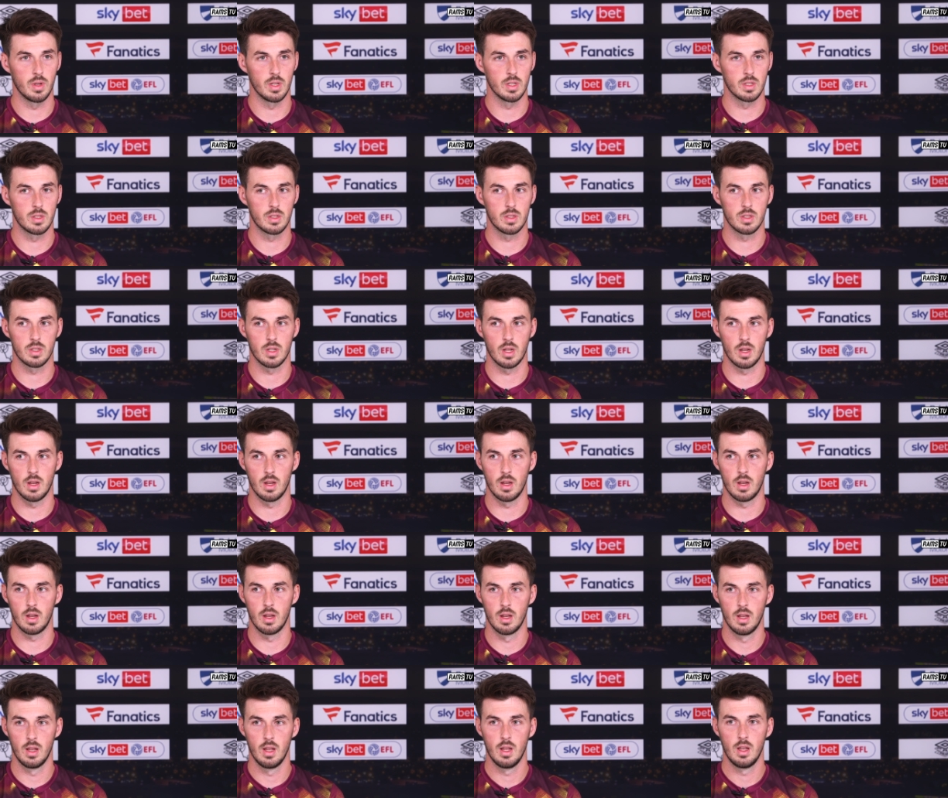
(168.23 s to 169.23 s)
It's a
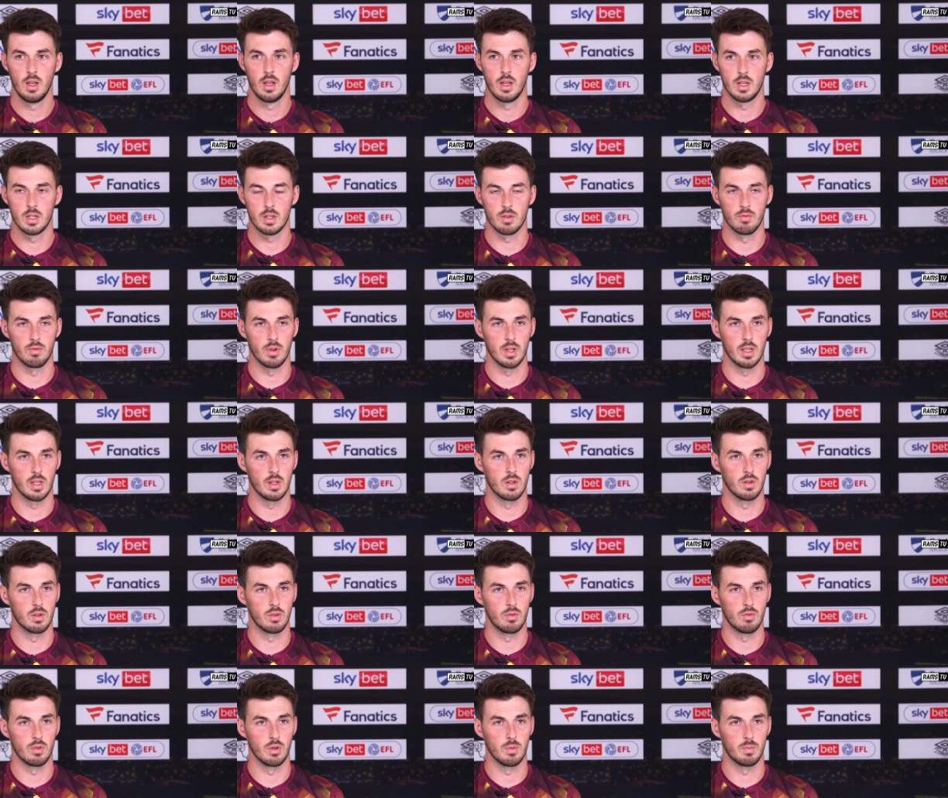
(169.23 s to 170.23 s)
really
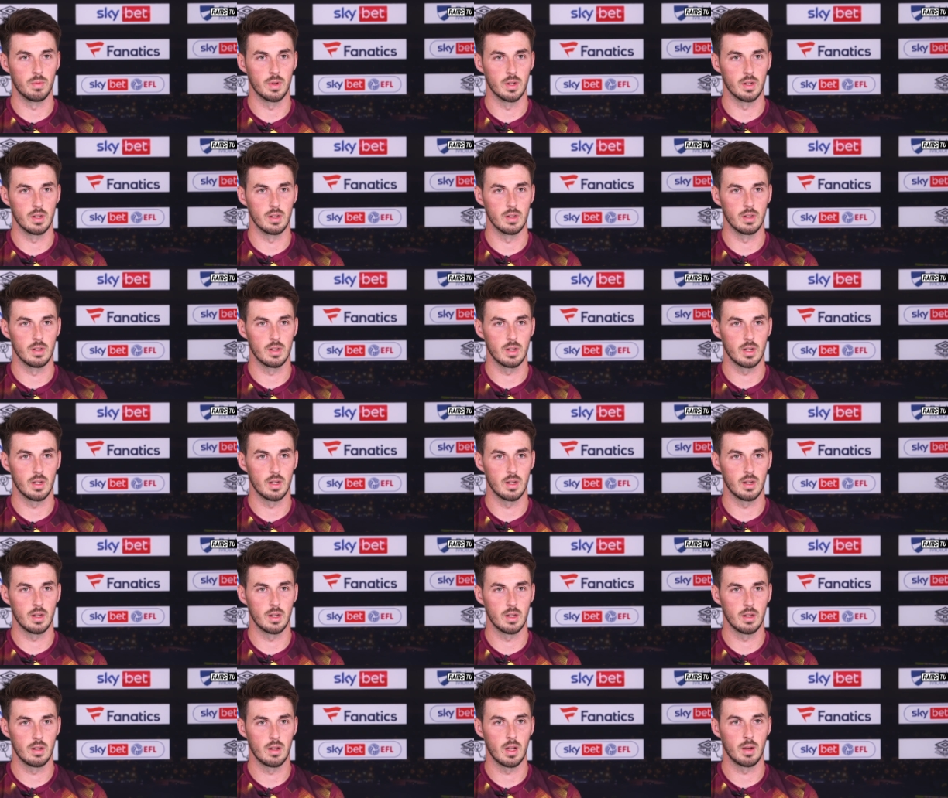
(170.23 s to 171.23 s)
good group, and
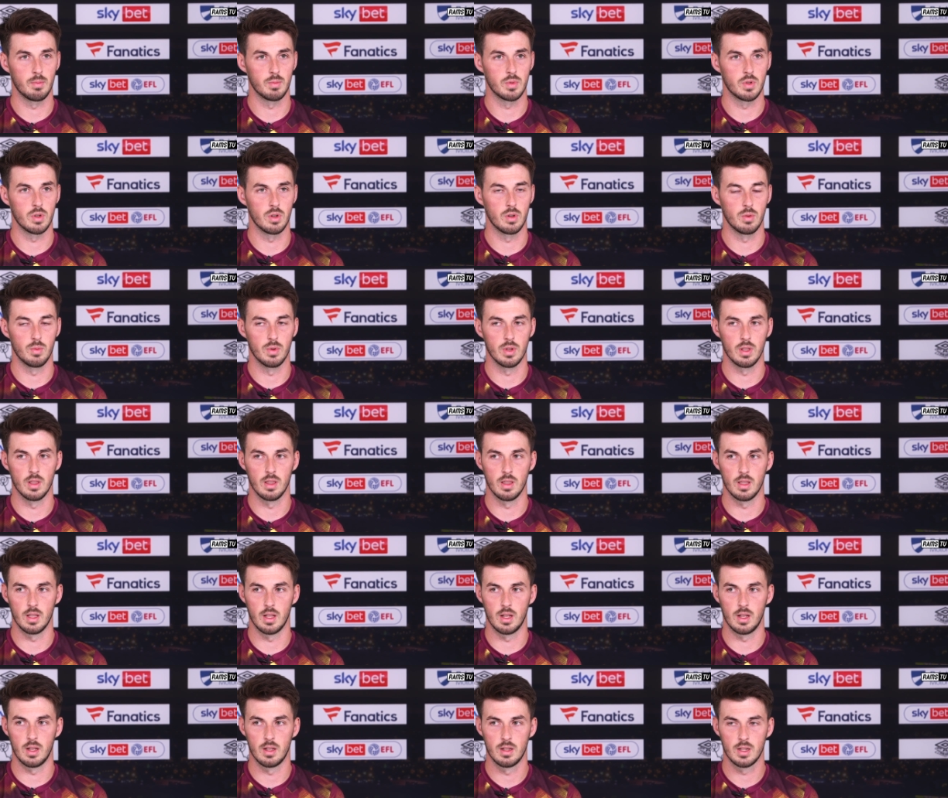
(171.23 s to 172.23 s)
I'm sure
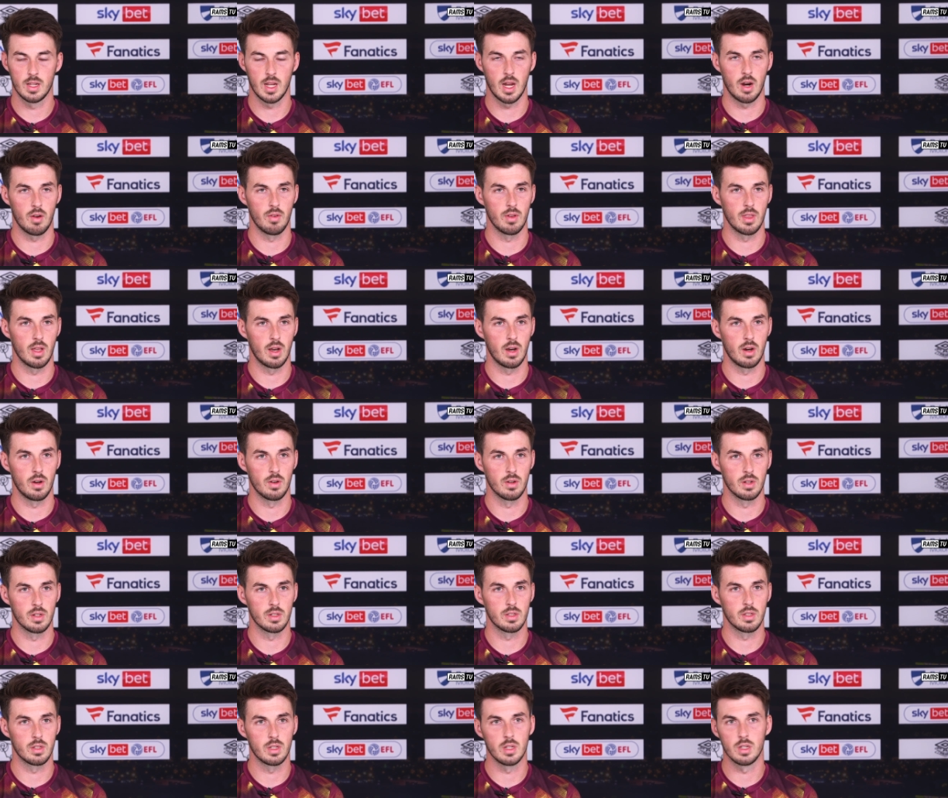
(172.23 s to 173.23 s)
we'll carry that on
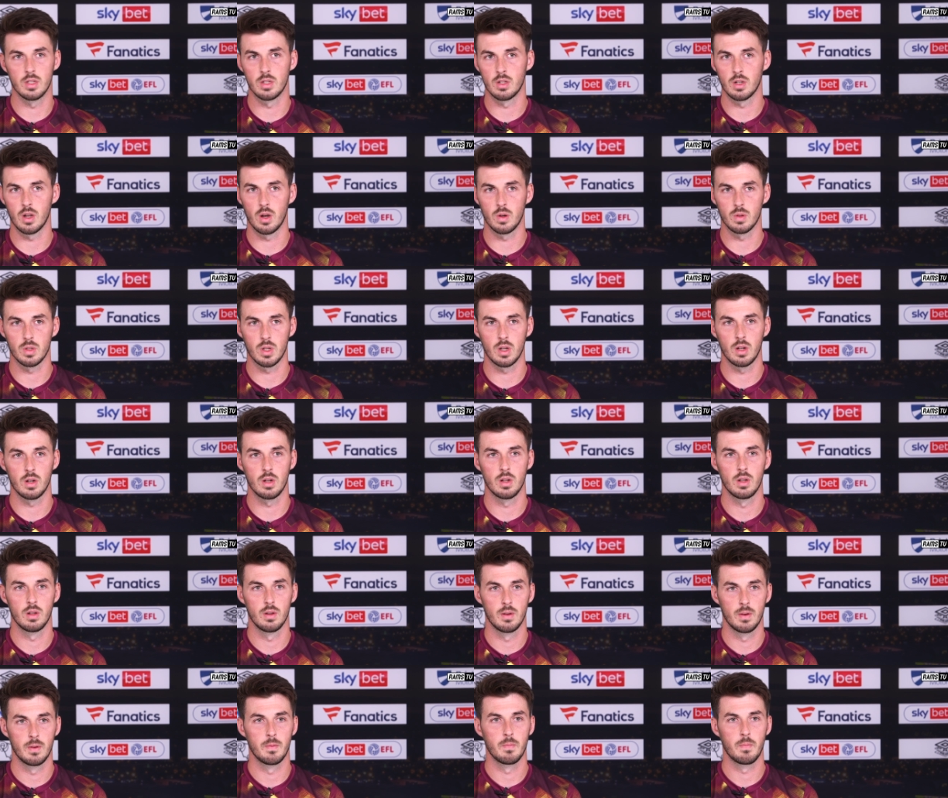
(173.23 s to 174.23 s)
as the season goes on.
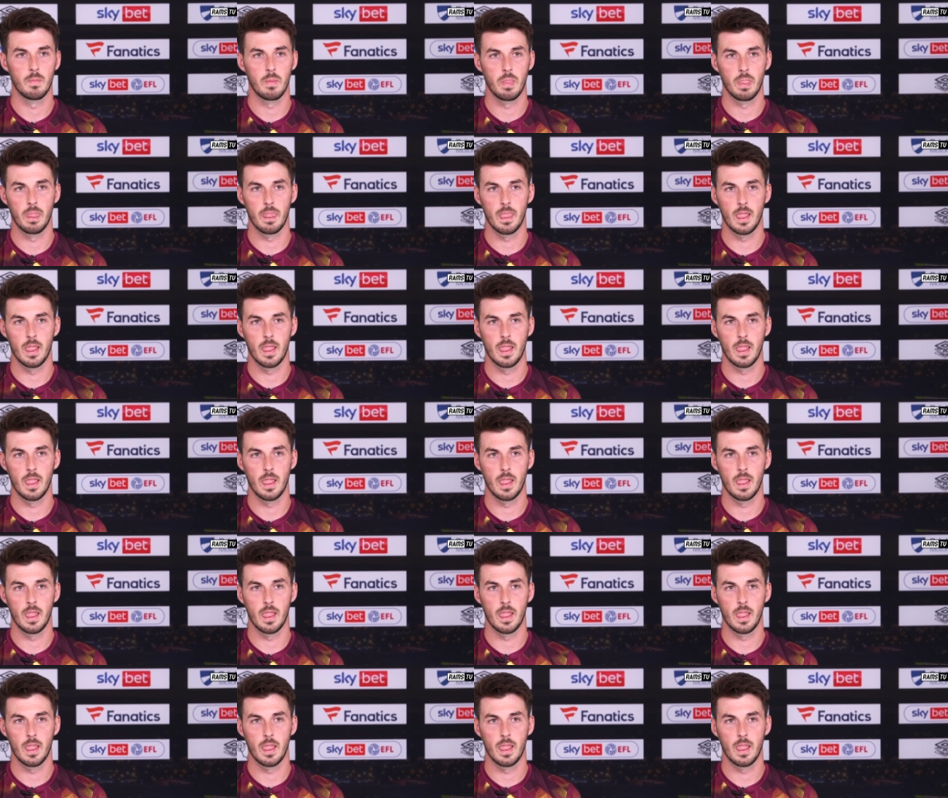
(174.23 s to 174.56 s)
How much